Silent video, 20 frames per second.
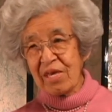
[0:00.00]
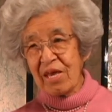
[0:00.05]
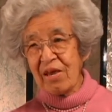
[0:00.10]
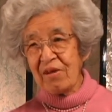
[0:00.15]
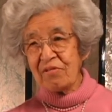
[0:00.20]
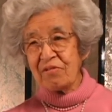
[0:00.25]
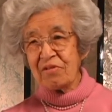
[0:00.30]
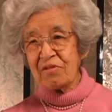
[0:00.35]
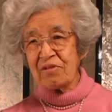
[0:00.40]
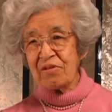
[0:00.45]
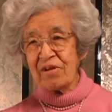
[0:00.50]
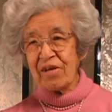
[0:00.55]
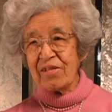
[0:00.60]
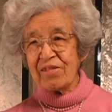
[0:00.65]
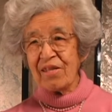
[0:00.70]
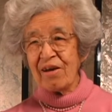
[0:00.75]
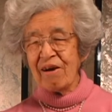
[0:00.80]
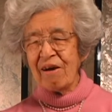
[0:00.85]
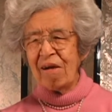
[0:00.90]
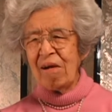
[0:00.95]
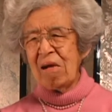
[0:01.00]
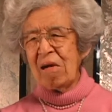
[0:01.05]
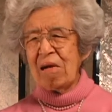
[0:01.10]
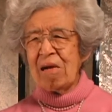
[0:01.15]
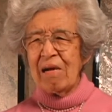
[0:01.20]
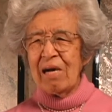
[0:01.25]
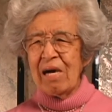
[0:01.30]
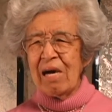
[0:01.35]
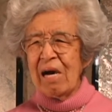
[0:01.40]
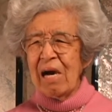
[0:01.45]
And I thought,
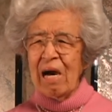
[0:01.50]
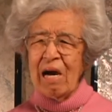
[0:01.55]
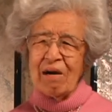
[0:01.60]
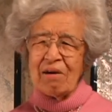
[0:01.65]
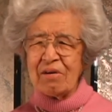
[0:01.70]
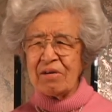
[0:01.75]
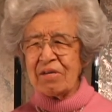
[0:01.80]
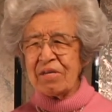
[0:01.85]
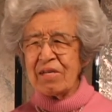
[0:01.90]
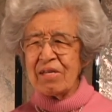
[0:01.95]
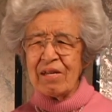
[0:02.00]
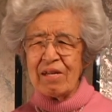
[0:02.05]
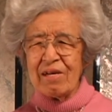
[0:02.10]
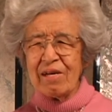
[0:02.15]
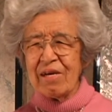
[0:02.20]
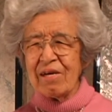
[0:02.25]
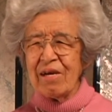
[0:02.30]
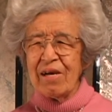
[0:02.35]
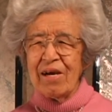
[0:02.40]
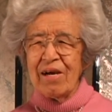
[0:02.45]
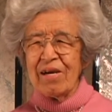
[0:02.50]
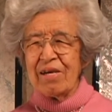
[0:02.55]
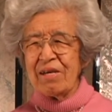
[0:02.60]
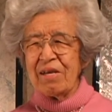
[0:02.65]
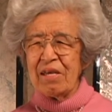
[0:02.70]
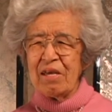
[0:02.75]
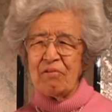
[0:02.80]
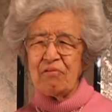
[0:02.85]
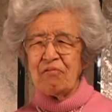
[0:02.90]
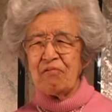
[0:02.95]
how could it, if
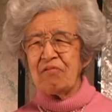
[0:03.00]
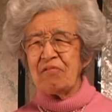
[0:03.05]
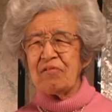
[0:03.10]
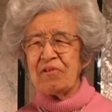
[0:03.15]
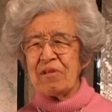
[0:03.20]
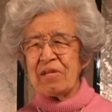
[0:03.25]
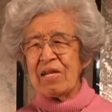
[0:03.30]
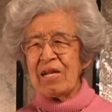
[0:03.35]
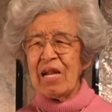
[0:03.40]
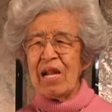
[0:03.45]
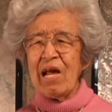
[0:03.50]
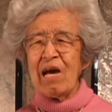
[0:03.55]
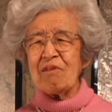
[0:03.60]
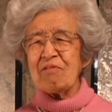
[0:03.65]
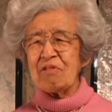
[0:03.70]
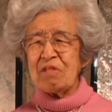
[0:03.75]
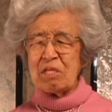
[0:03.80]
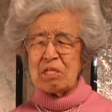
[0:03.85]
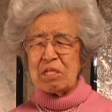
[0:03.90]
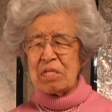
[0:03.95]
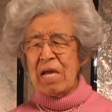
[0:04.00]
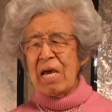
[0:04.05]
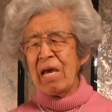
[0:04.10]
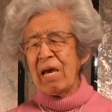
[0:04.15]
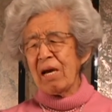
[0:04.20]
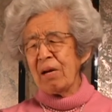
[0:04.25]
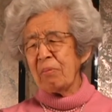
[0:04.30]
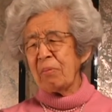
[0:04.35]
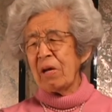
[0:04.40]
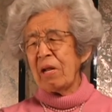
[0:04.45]
he'd allowed this to
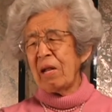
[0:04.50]
happen?